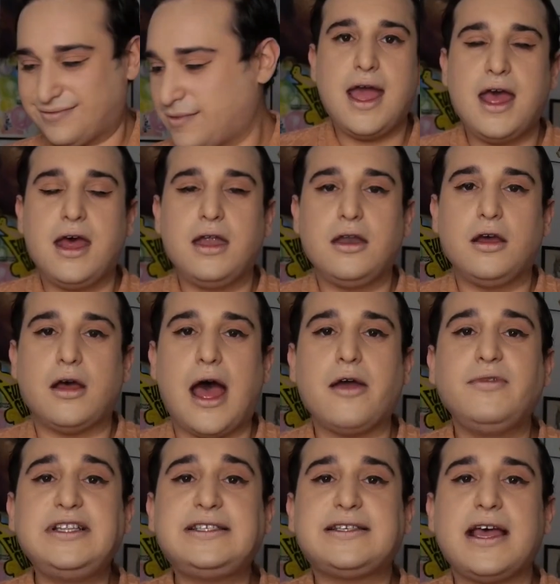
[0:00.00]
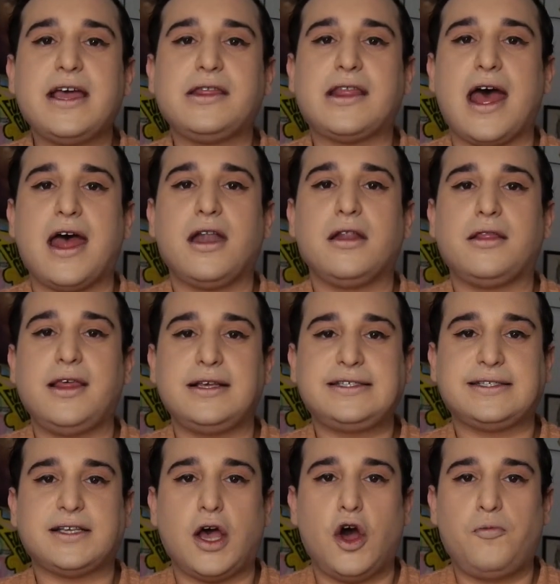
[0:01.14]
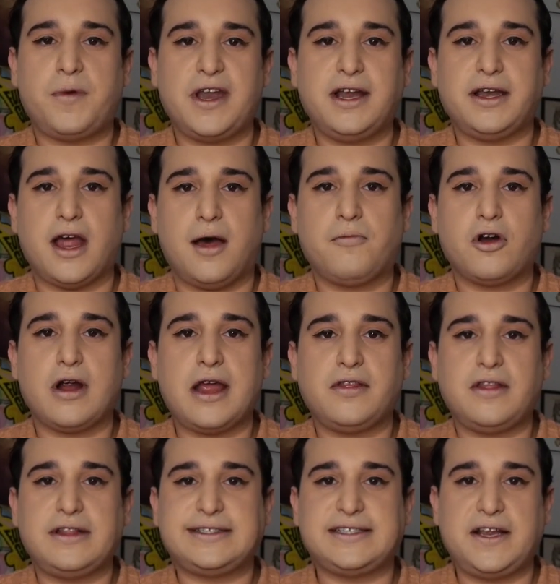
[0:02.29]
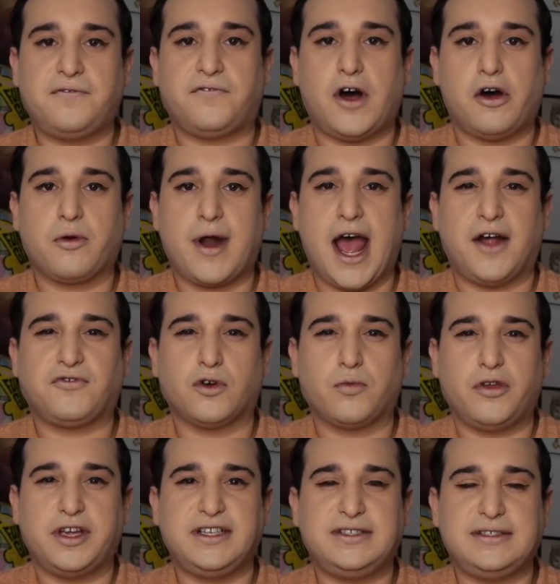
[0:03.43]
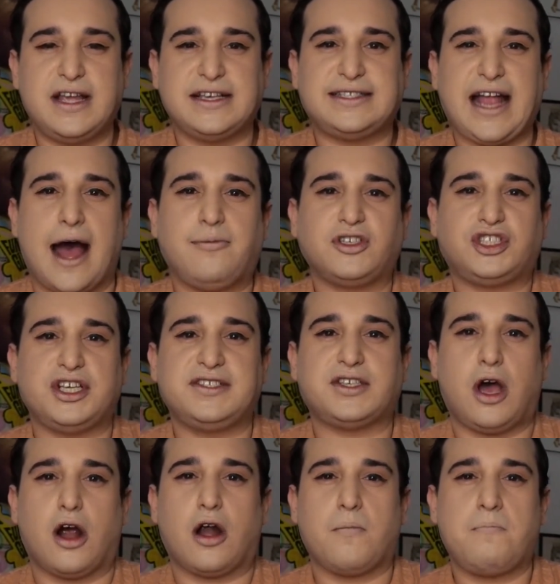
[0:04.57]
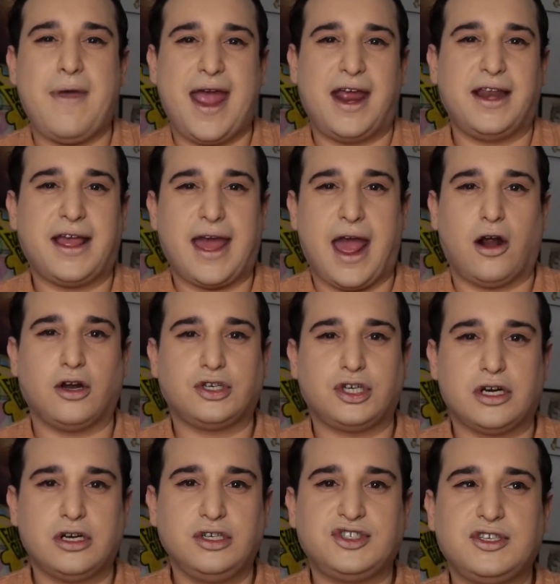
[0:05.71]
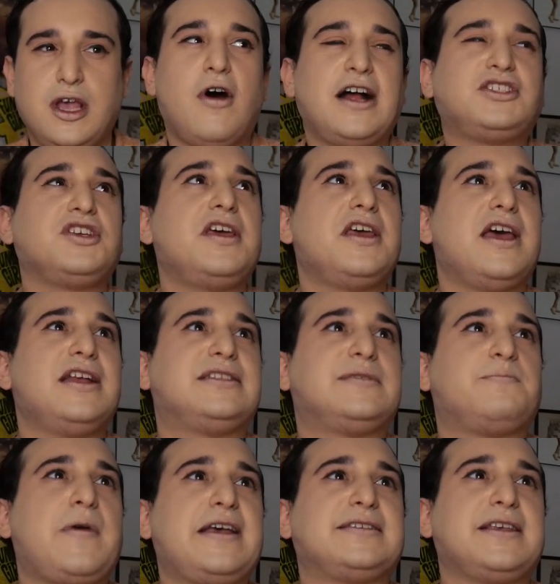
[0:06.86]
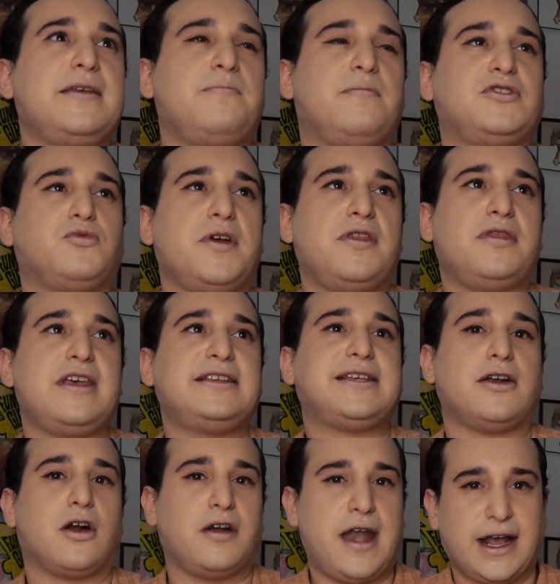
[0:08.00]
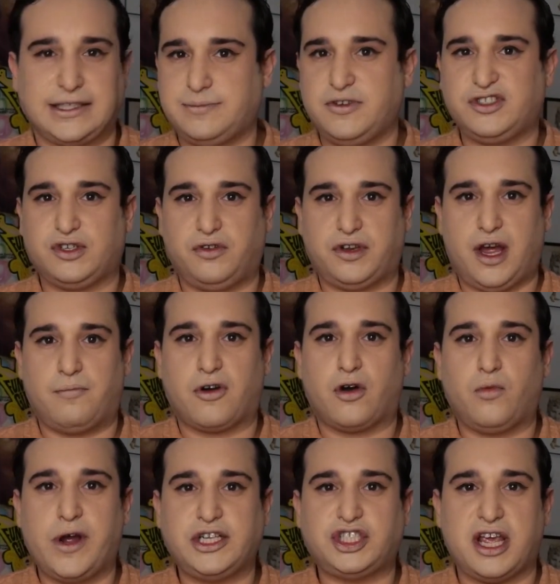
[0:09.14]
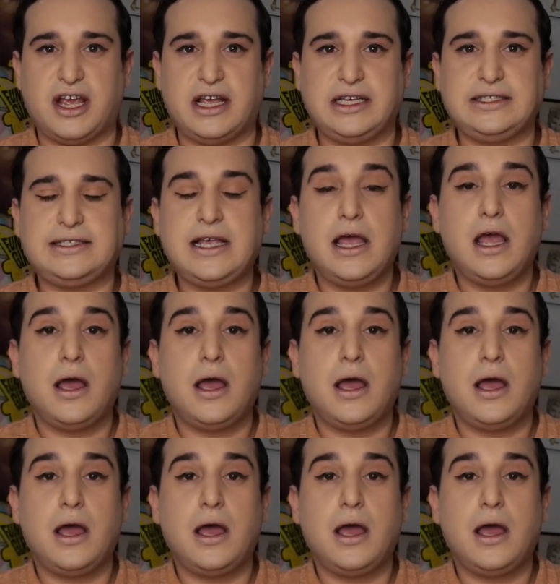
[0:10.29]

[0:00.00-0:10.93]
And I would say that this opening number and then the scene following right after really establishes our main characters. Well, actually, it's basically between this and our next musical number, which is